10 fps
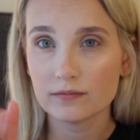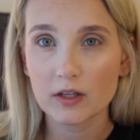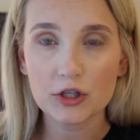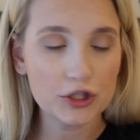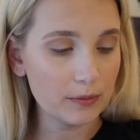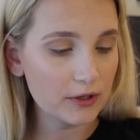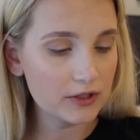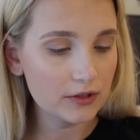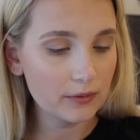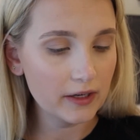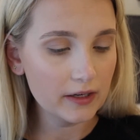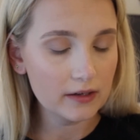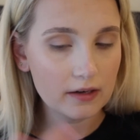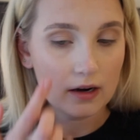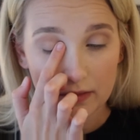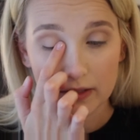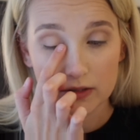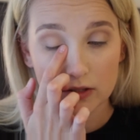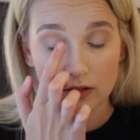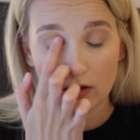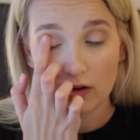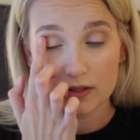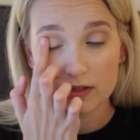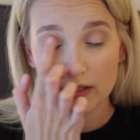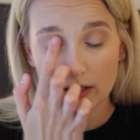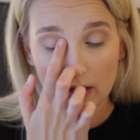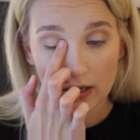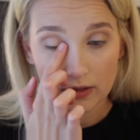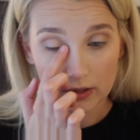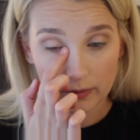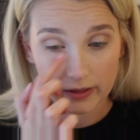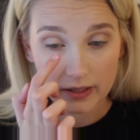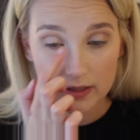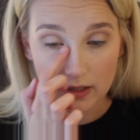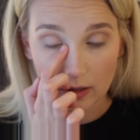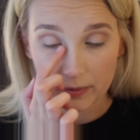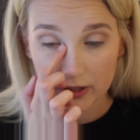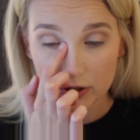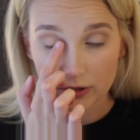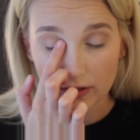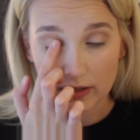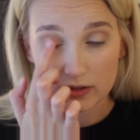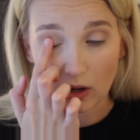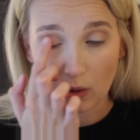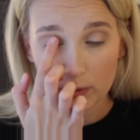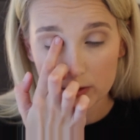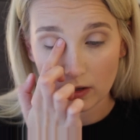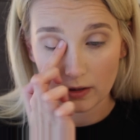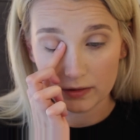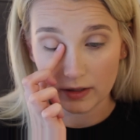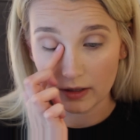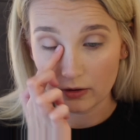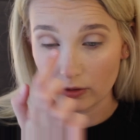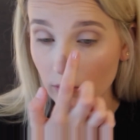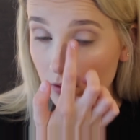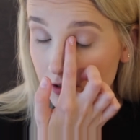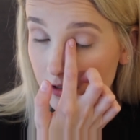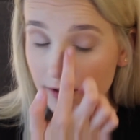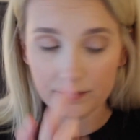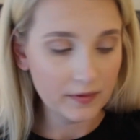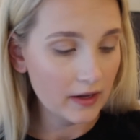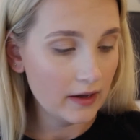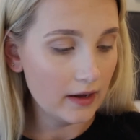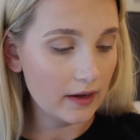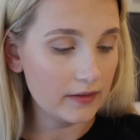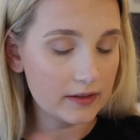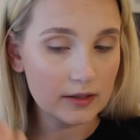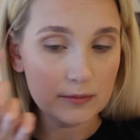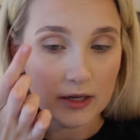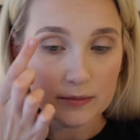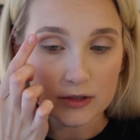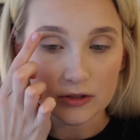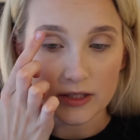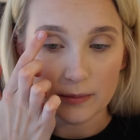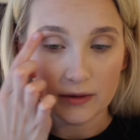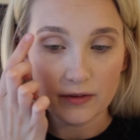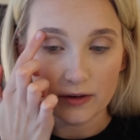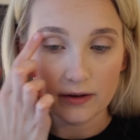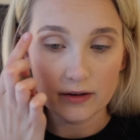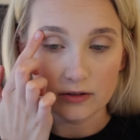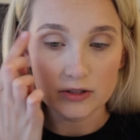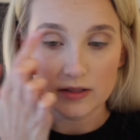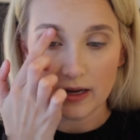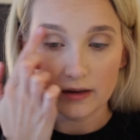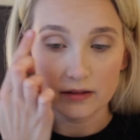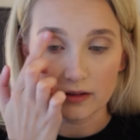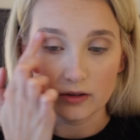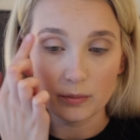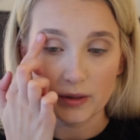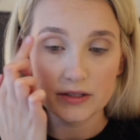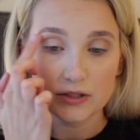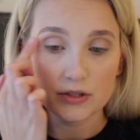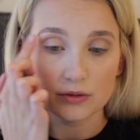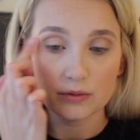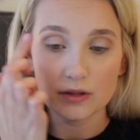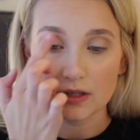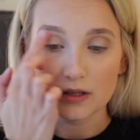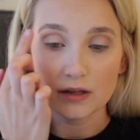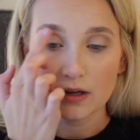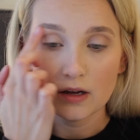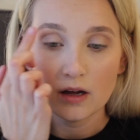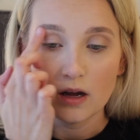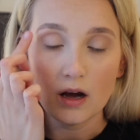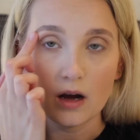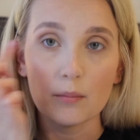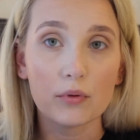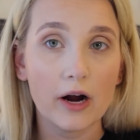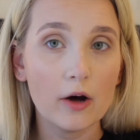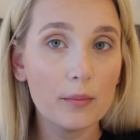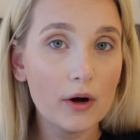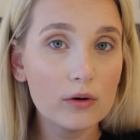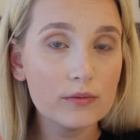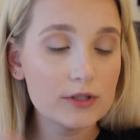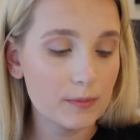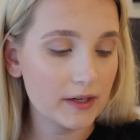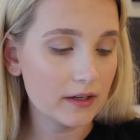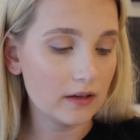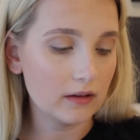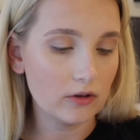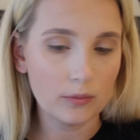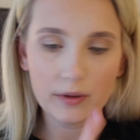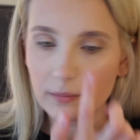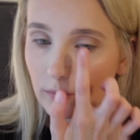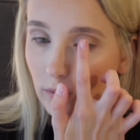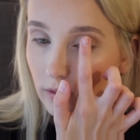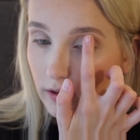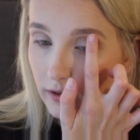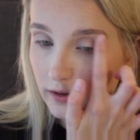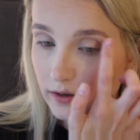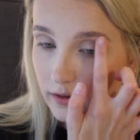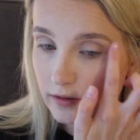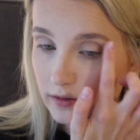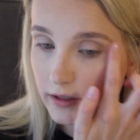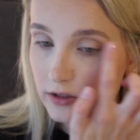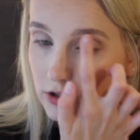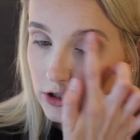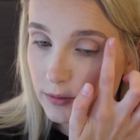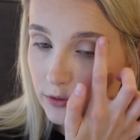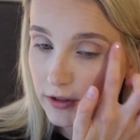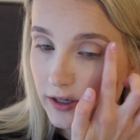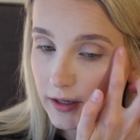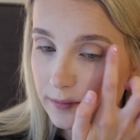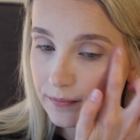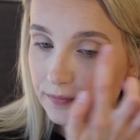shimmer to it. That's honestly the quickest. I'll make sure that it's always on the inner corner, and then sometimes I'll take my finger and I'll just add a little bit to the brow bone to make it a little bit more like shimmery,